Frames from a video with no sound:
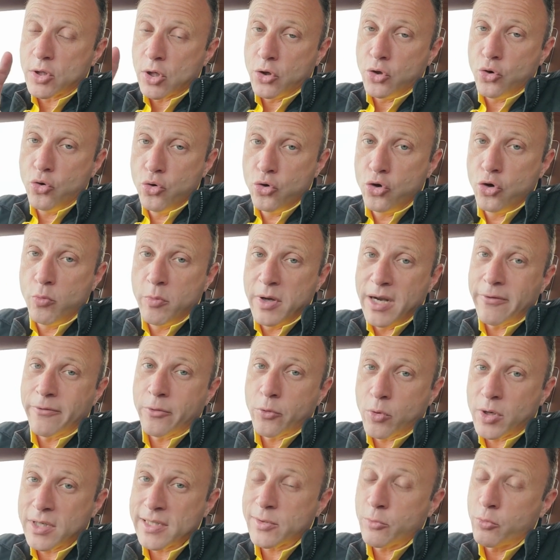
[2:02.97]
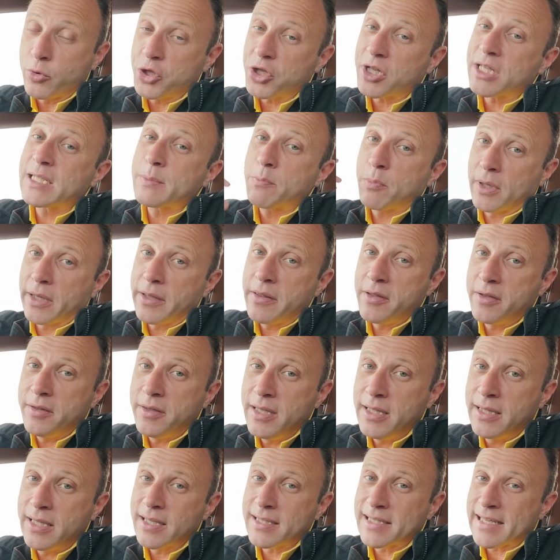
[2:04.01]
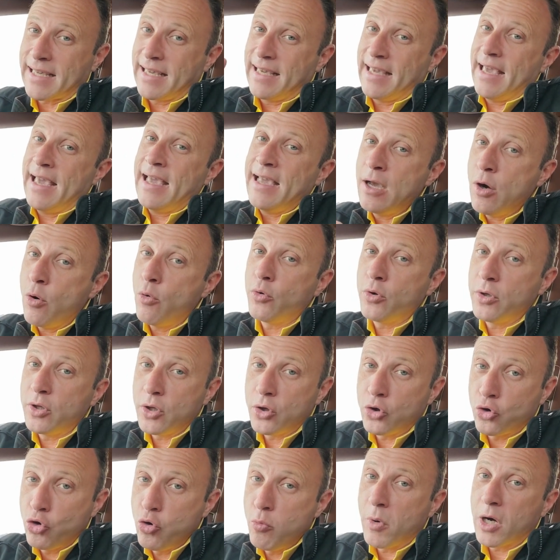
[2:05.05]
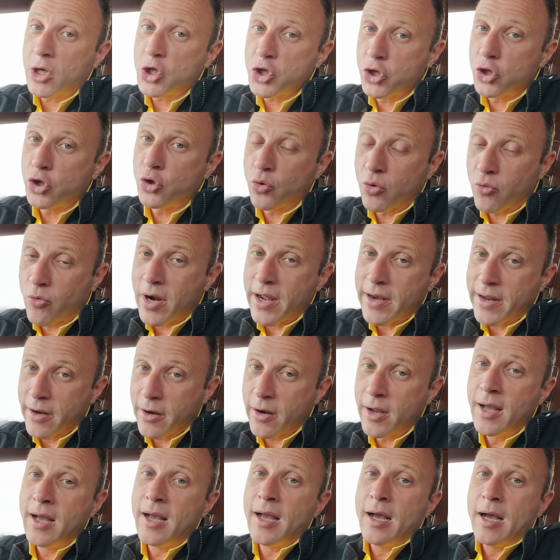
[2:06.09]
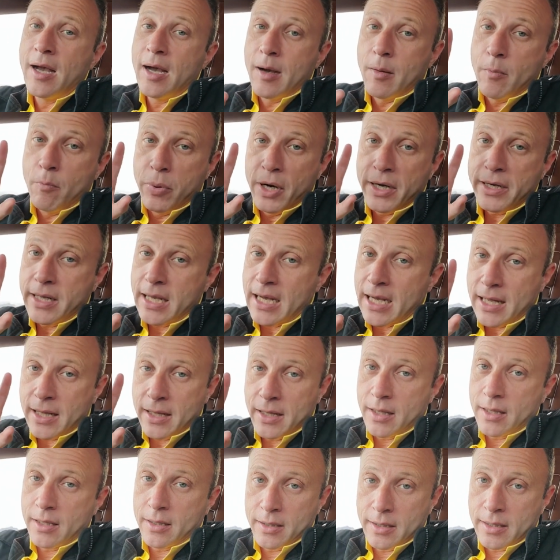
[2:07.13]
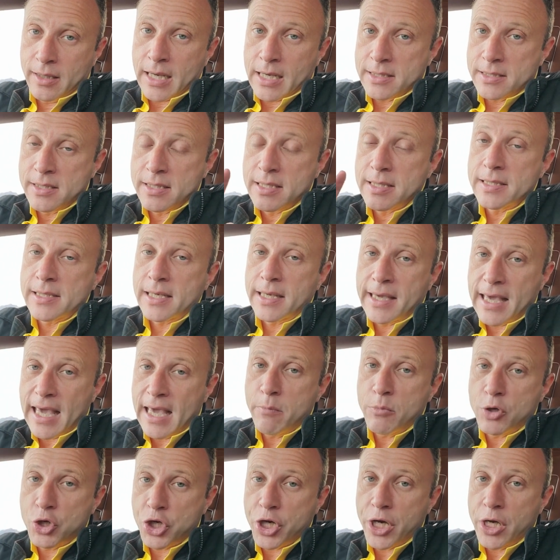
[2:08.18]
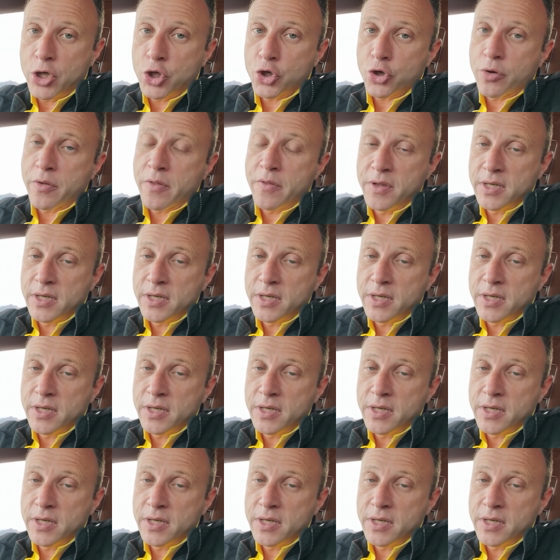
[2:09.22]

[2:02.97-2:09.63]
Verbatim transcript: on YouTube and everywhere else, which explain the details. I can't go too much into it right here, but guys, this is a game changer.